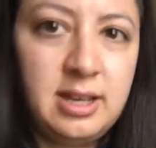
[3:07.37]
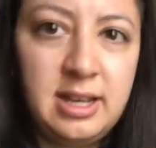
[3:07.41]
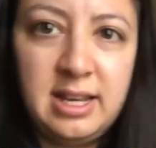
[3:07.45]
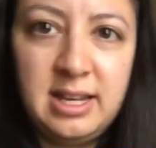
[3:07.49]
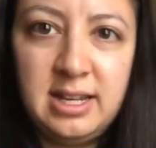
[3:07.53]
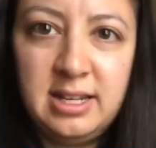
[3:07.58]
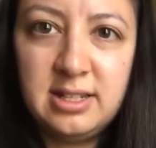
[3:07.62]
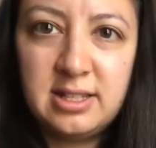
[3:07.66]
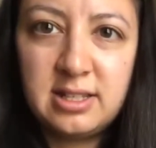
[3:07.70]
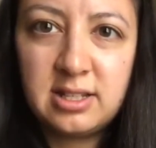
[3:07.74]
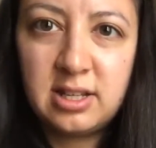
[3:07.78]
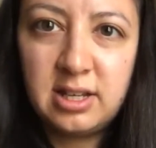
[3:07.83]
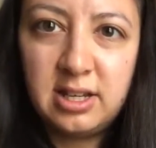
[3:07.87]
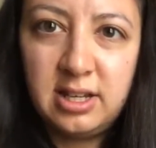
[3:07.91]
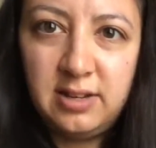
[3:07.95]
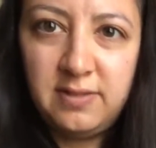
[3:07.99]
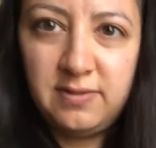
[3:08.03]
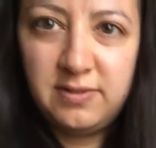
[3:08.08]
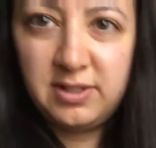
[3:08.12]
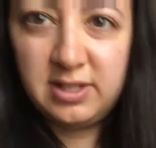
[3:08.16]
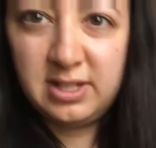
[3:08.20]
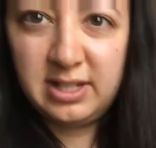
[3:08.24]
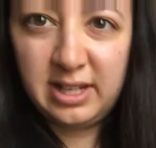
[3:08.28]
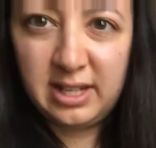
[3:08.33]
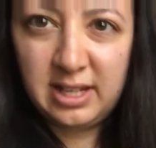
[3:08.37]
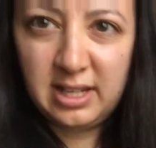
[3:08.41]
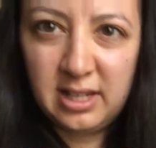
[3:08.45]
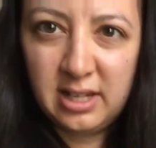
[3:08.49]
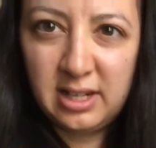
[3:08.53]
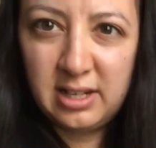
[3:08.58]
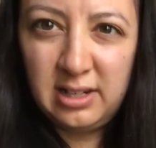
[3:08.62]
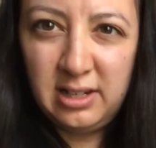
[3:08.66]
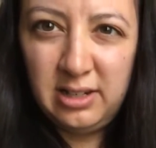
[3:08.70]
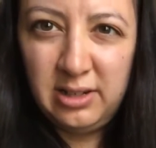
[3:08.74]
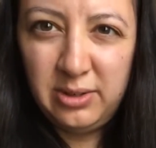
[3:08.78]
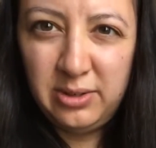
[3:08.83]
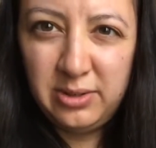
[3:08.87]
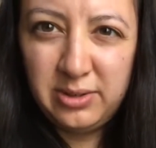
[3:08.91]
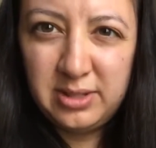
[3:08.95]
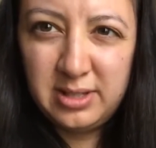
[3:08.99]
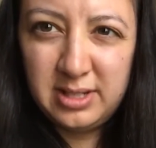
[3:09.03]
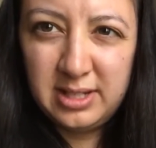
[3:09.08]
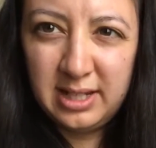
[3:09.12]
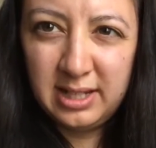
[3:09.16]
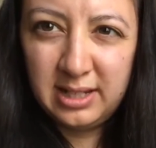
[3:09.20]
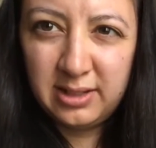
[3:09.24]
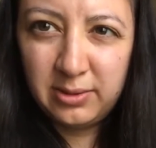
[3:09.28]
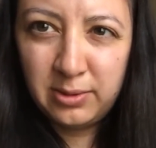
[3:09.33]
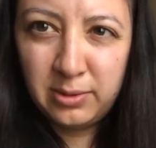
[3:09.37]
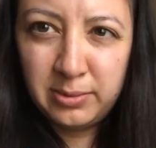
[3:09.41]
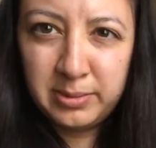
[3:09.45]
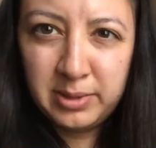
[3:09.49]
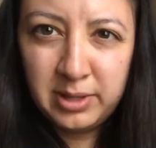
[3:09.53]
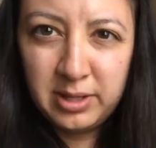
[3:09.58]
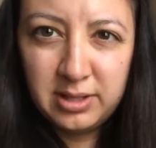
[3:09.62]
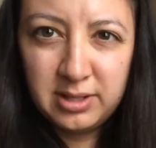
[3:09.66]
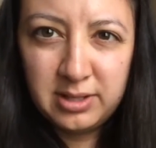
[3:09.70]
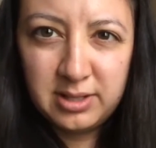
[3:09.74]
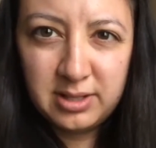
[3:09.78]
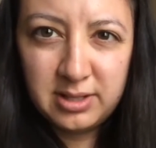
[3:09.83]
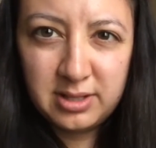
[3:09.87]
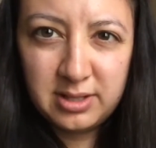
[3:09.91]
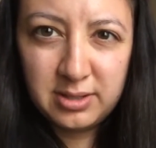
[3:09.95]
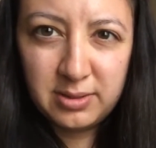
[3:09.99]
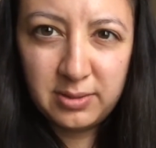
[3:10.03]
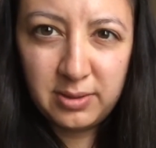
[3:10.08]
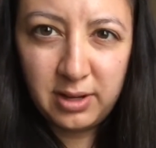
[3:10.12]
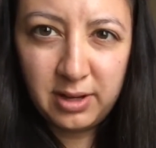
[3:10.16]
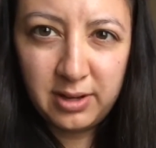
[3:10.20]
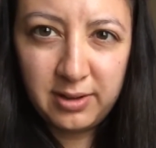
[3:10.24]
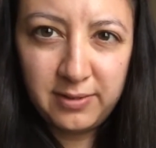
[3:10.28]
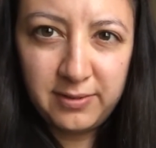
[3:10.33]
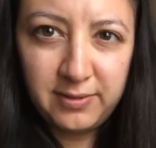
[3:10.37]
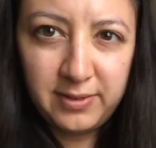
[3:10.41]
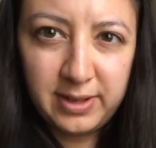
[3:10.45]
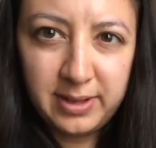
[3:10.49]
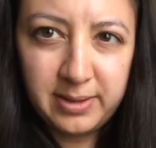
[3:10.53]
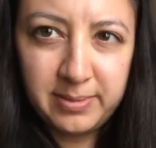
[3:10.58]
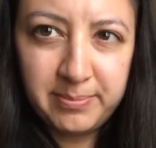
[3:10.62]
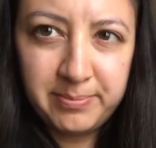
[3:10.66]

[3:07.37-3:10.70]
and it's kind of just like a glue stick almost of